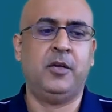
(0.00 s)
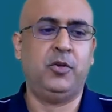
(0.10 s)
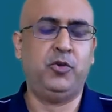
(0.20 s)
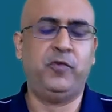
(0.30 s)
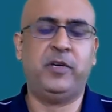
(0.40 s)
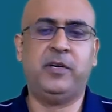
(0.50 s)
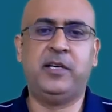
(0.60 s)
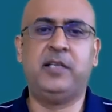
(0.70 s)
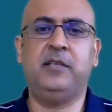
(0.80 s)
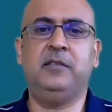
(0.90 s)
You've
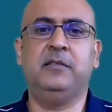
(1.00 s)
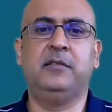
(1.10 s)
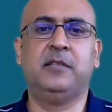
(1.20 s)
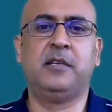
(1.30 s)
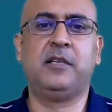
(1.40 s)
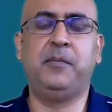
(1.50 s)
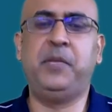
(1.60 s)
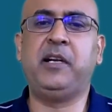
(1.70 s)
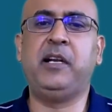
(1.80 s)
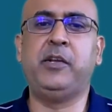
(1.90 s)
heard the
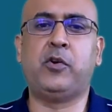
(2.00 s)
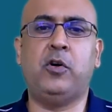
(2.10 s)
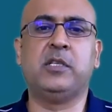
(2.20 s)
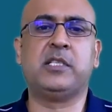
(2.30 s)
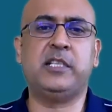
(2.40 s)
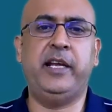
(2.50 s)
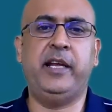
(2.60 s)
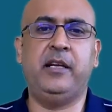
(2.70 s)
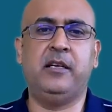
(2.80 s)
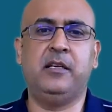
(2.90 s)
completely wrong
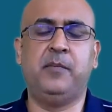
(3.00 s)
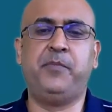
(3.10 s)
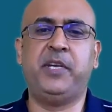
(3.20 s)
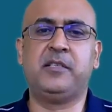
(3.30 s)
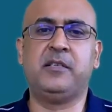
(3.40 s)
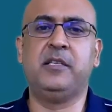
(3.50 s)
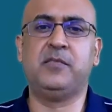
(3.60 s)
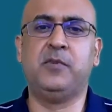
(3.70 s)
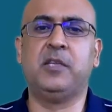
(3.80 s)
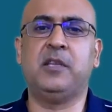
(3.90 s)
saying, a picture is worth